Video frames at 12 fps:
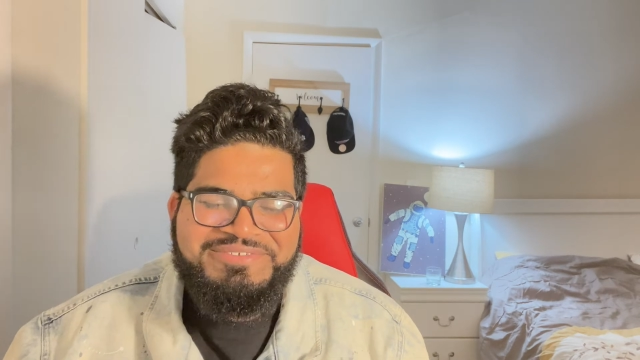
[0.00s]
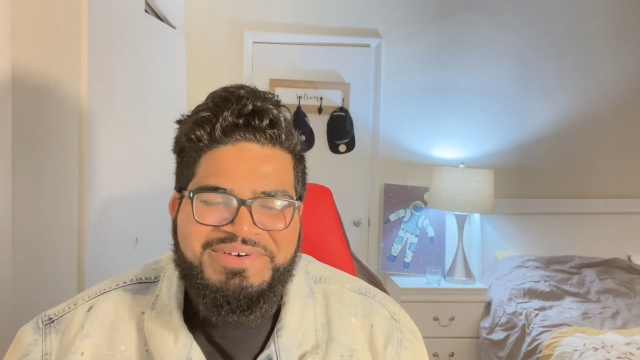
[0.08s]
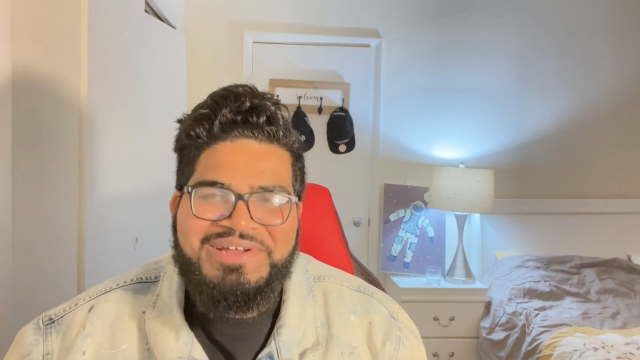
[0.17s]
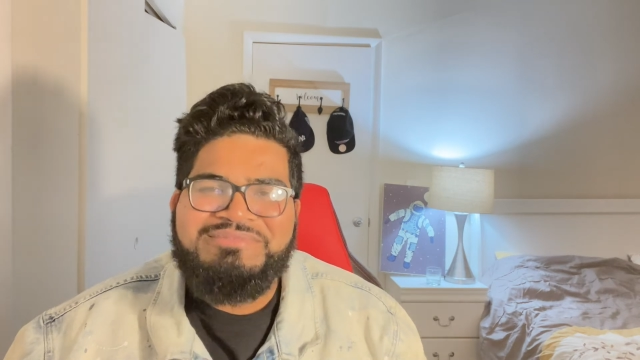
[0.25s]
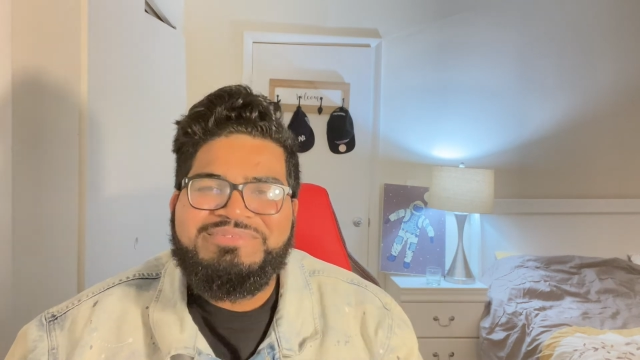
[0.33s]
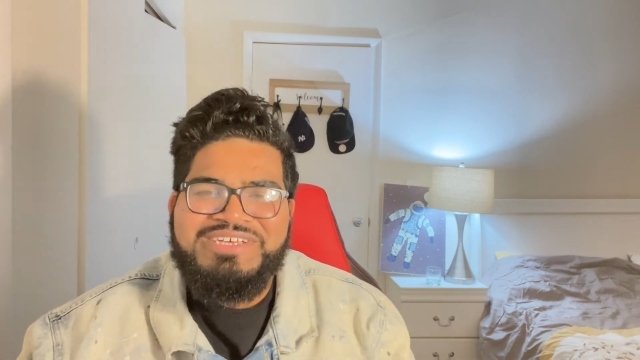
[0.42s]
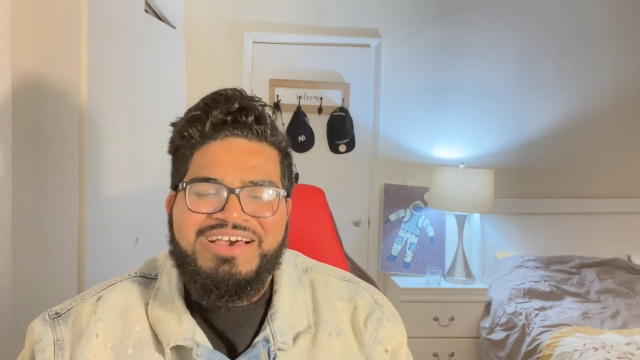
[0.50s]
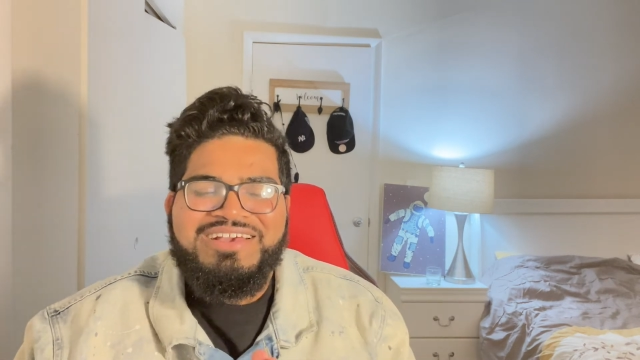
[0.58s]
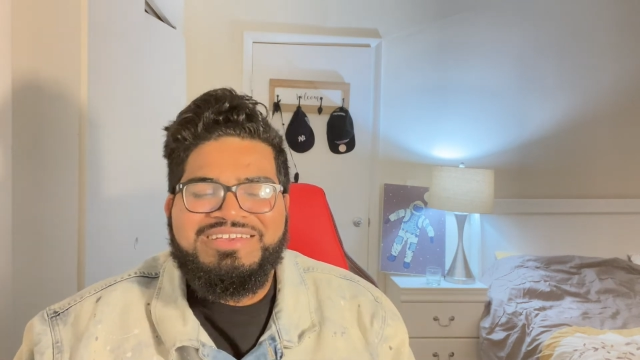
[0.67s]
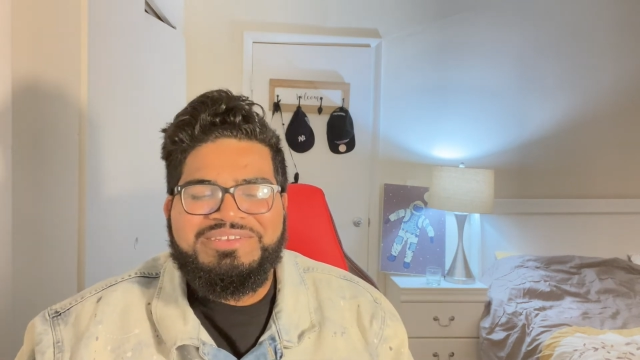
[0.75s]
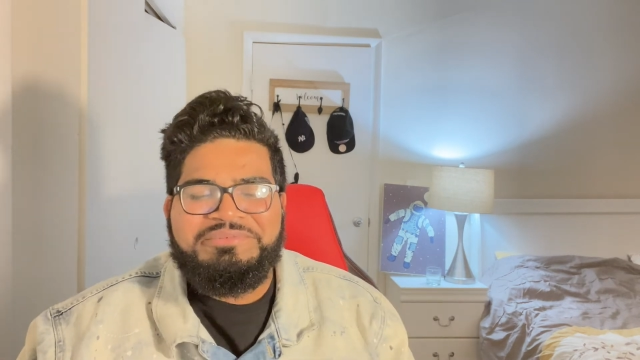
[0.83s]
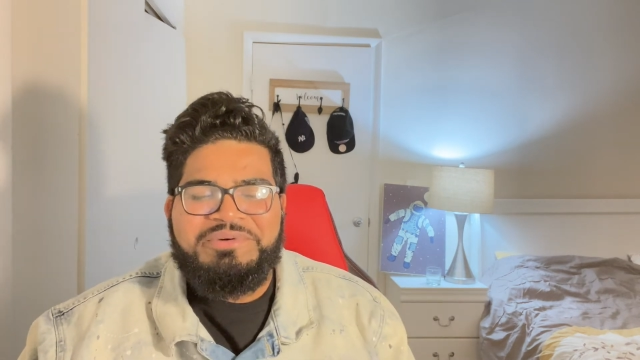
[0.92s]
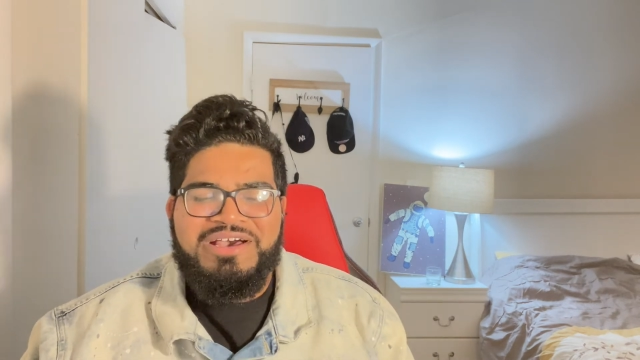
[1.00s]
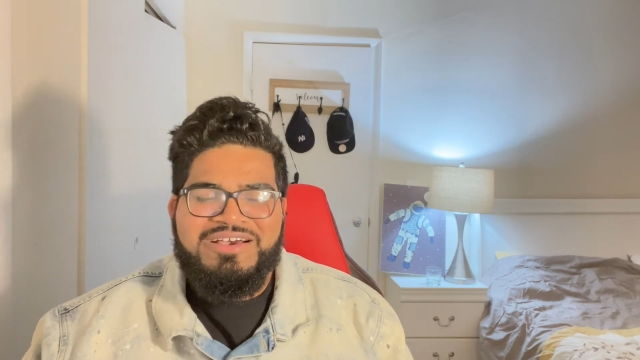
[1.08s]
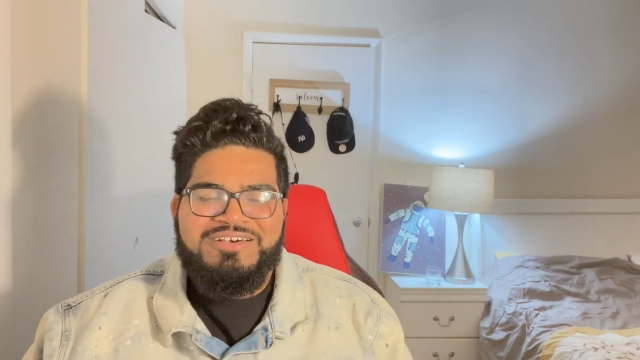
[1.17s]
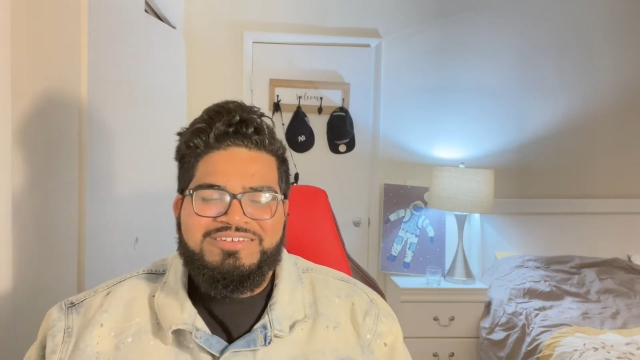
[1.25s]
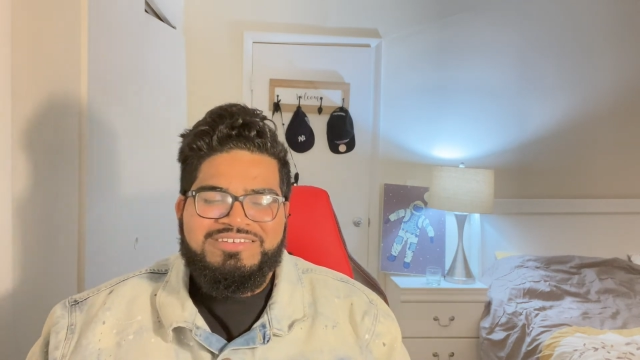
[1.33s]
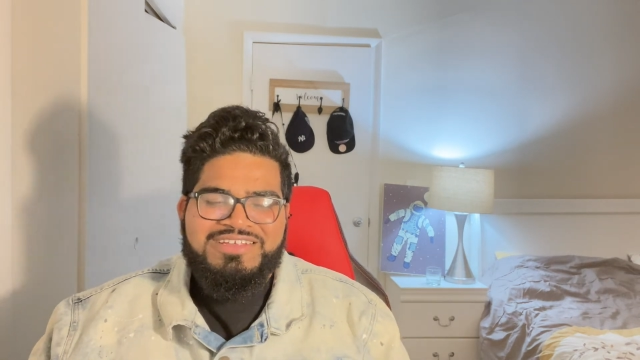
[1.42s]
what I'm talking
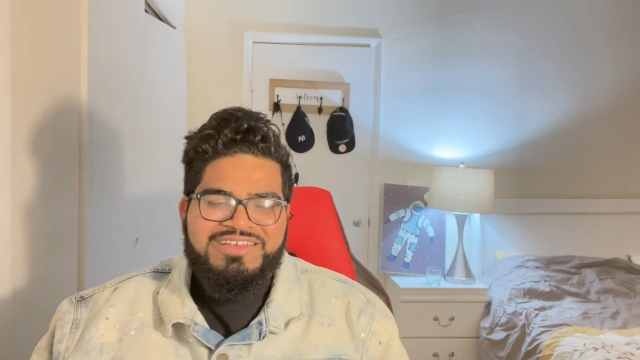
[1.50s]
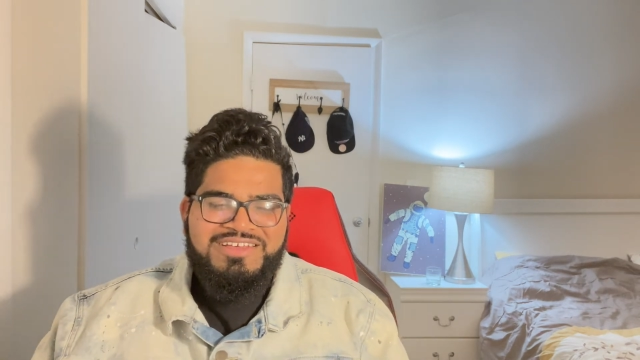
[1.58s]
about.